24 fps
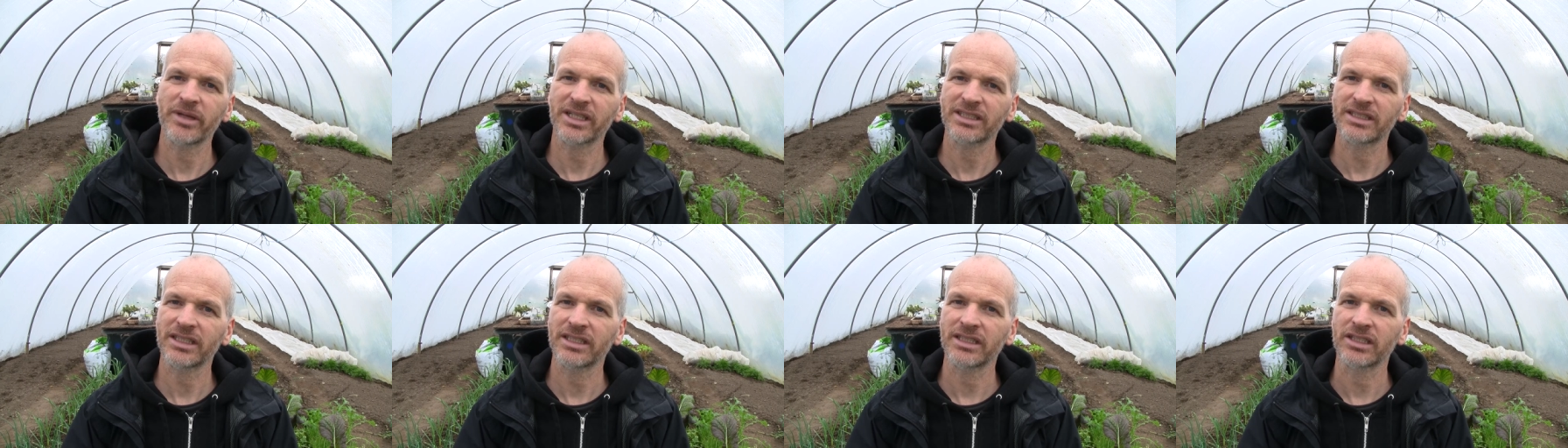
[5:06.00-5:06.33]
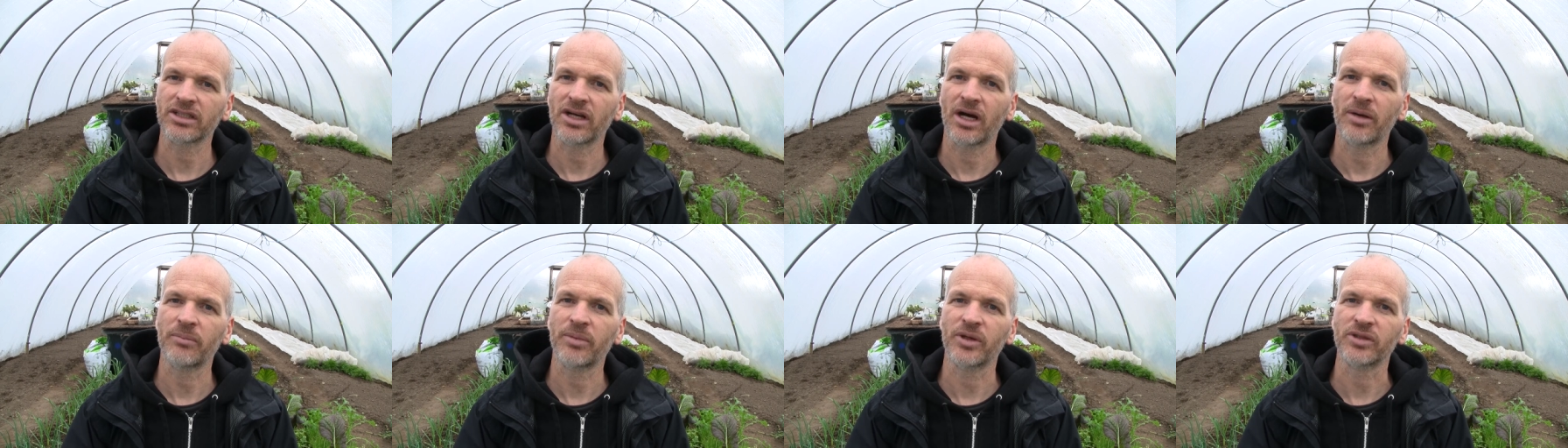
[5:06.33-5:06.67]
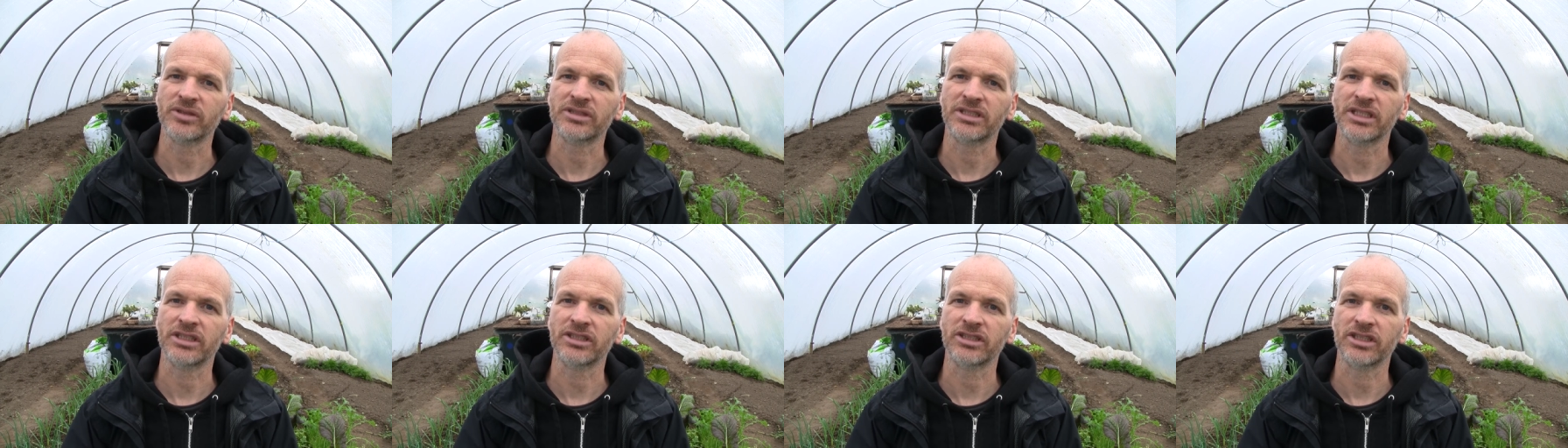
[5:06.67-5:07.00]
of mixing the
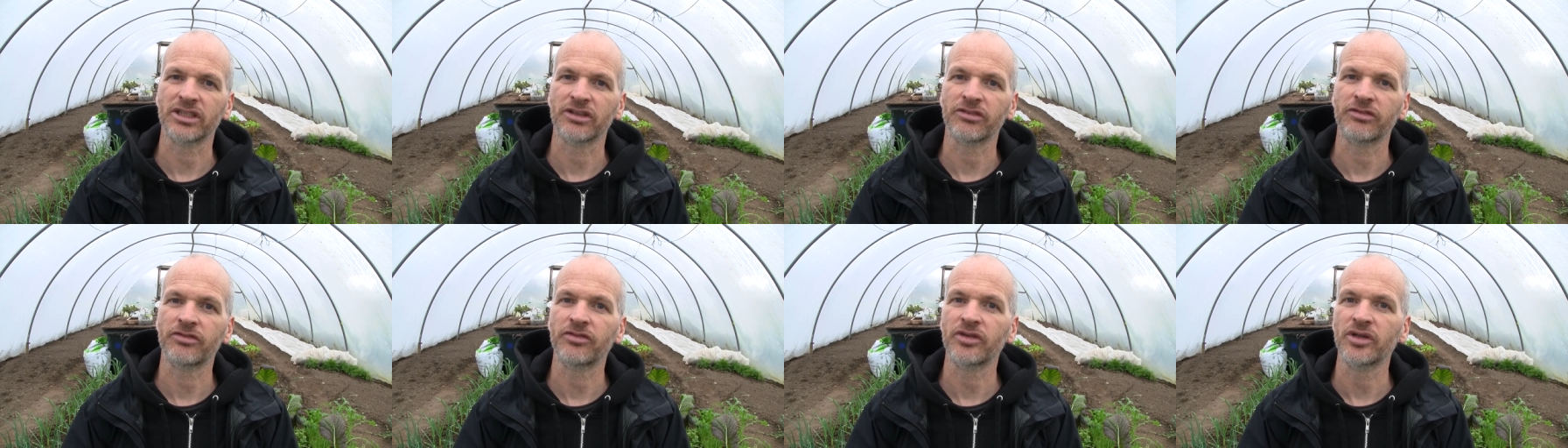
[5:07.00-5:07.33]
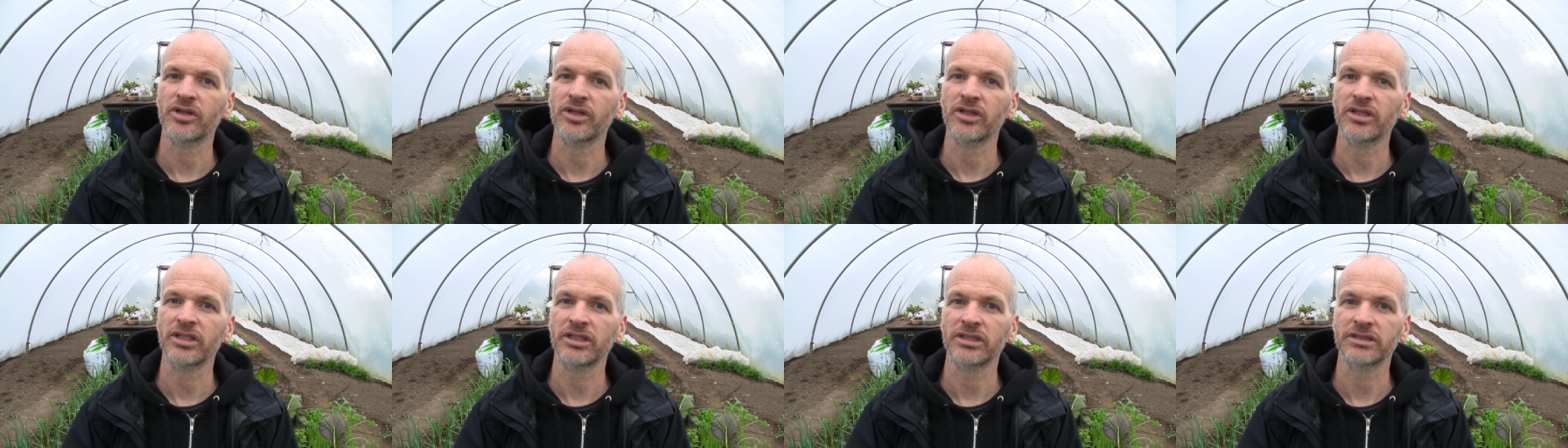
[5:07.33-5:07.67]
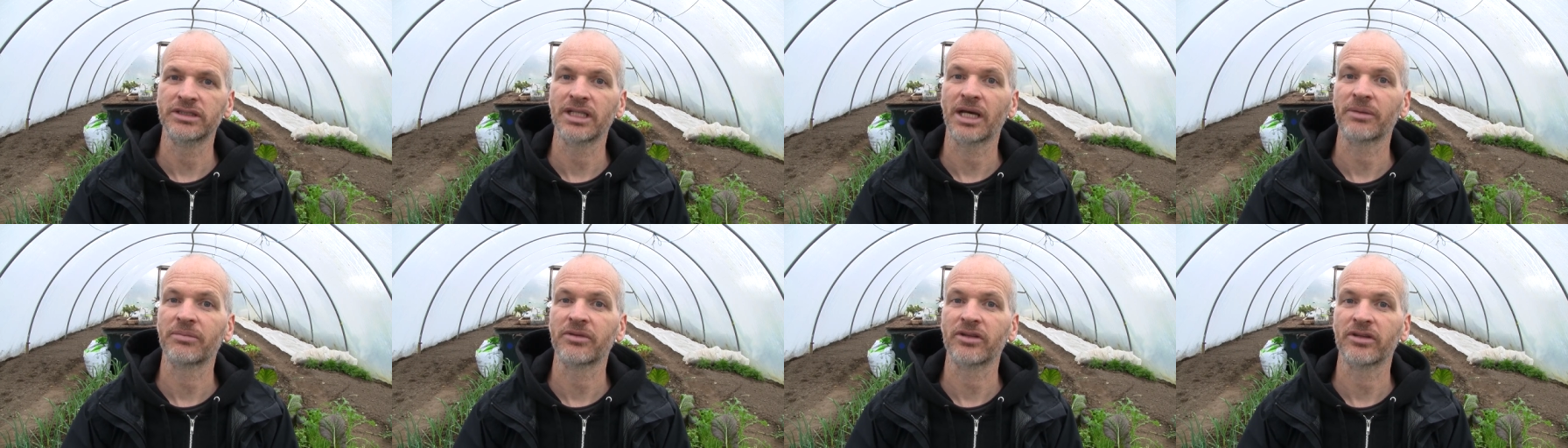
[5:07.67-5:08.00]
compost into the full
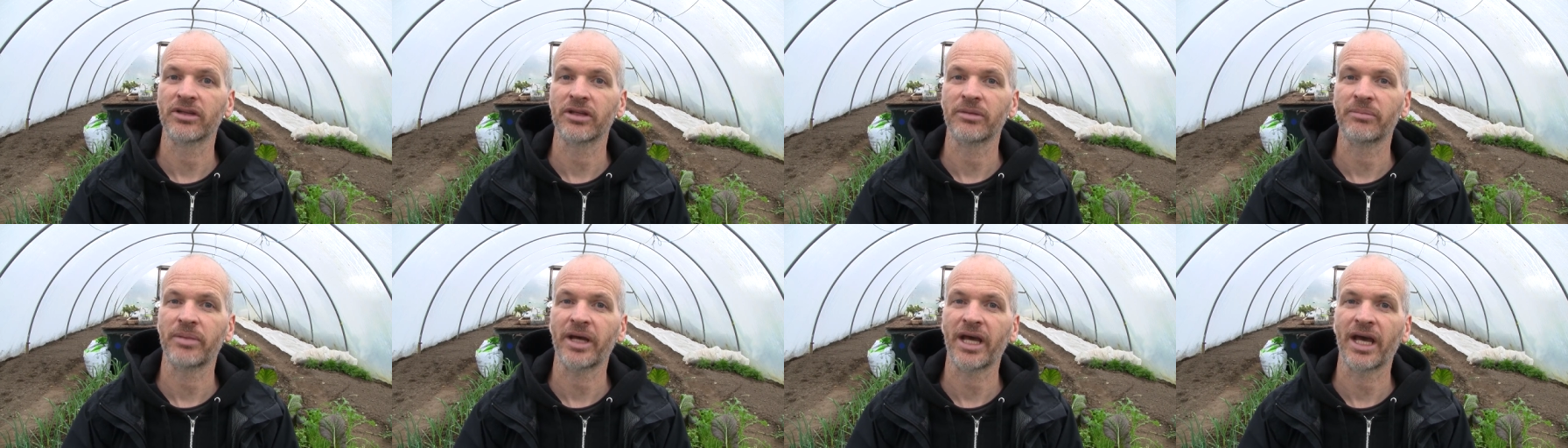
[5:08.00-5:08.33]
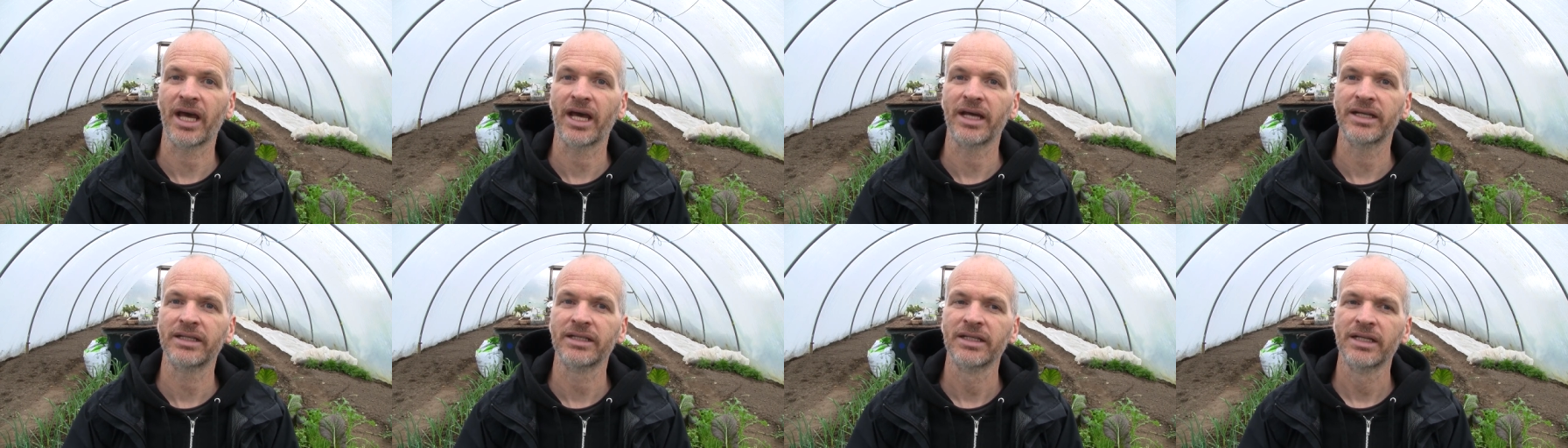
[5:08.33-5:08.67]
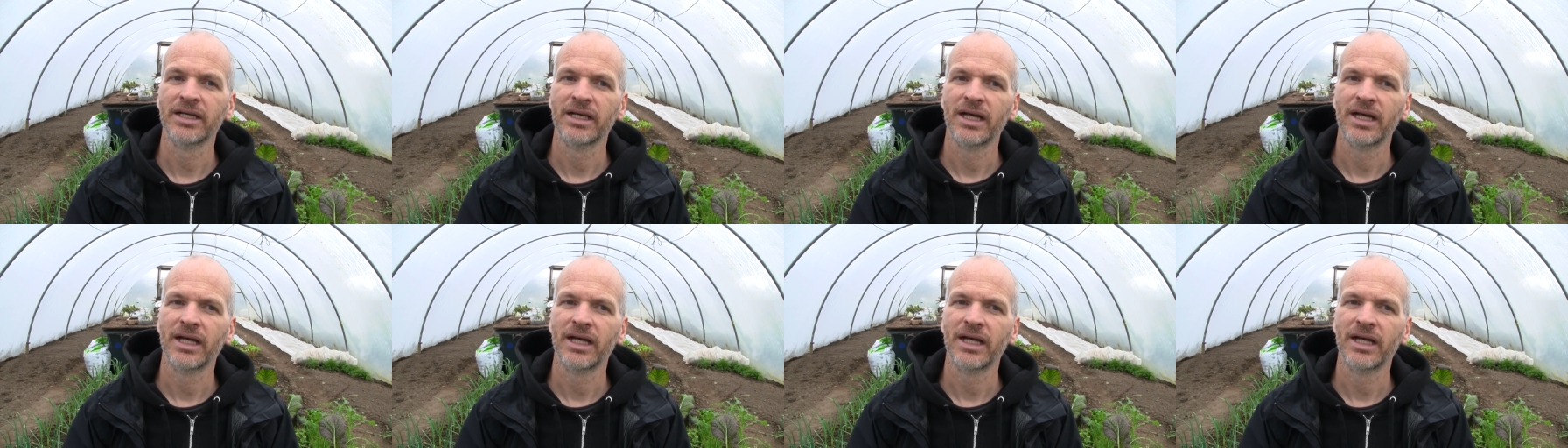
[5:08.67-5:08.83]
depth of the bed,